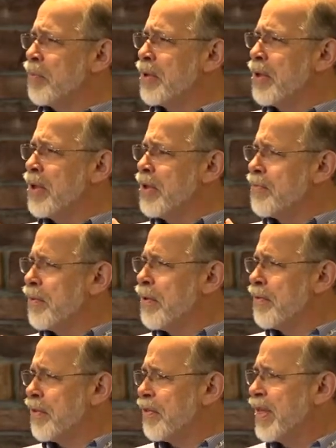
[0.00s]
if,
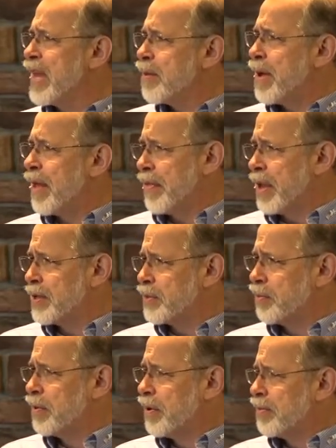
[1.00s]
if, you think about this,
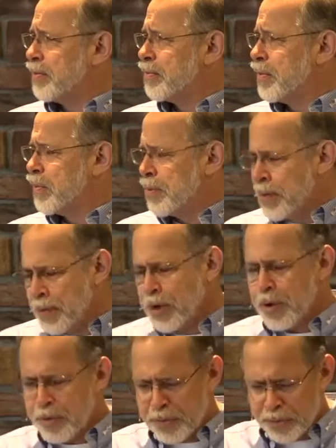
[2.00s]
when we were
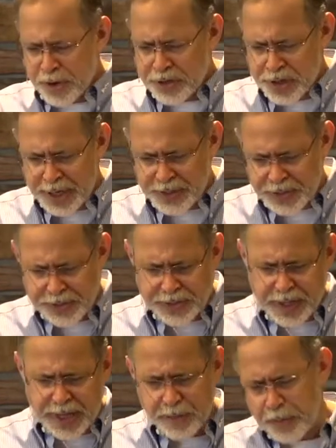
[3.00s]
going through our Genesis
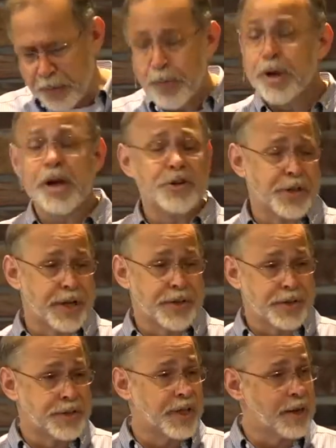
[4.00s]
study, well, we're in our
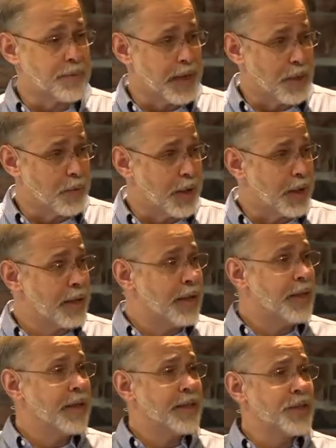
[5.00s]
Genesis study, by the way.
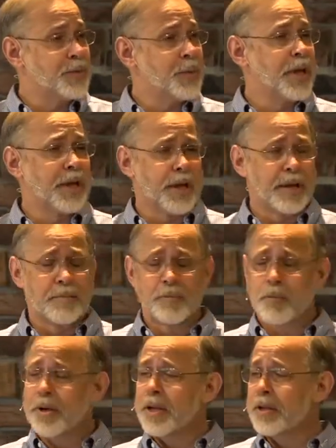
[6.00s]
This week, um,
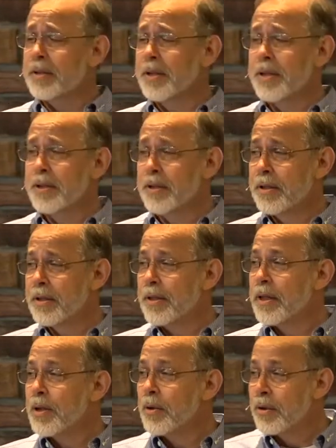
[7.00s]
we're going
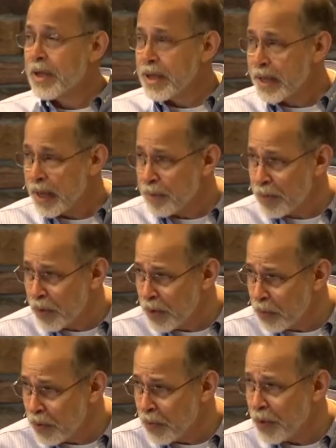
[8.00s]
to get booey
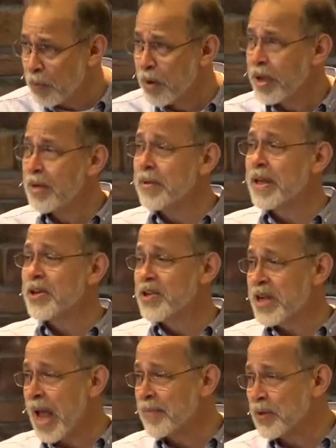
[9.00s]
wooey. We're going to be in
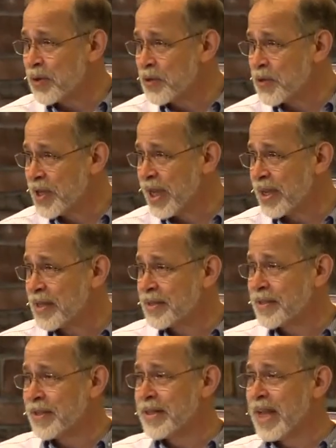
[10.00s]
chapter
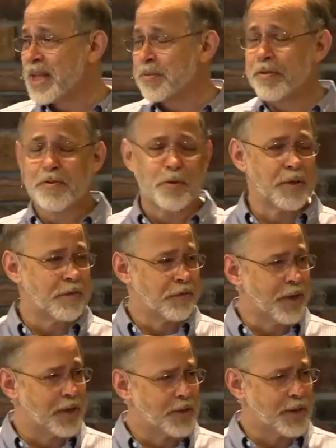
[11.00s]
six, the days before the
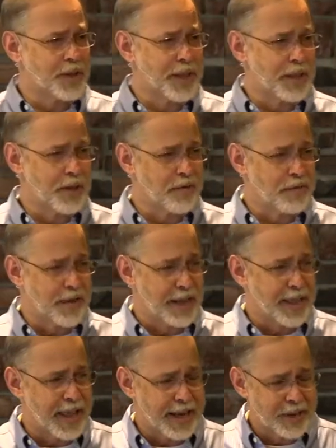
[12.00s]
flood, so I think you'll
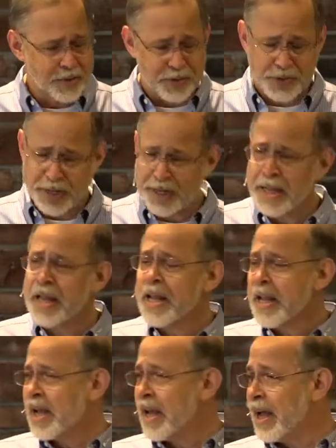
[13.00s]
find that interesting.
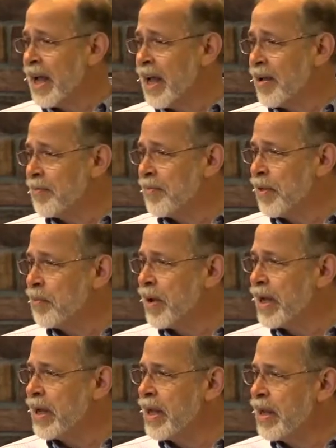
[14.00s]
Um,
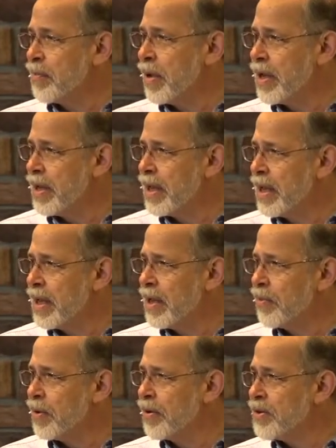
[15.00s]
but, but
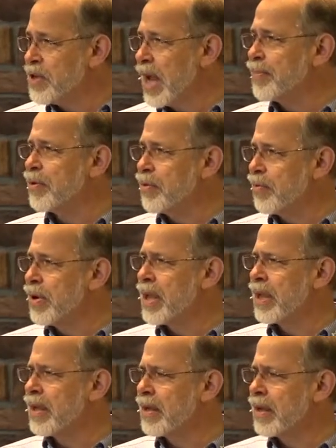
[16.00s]
we were in chapter
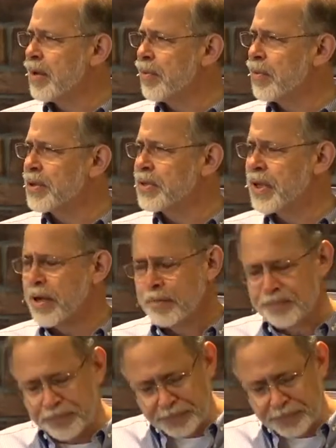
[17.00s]
three a couple weeks ago.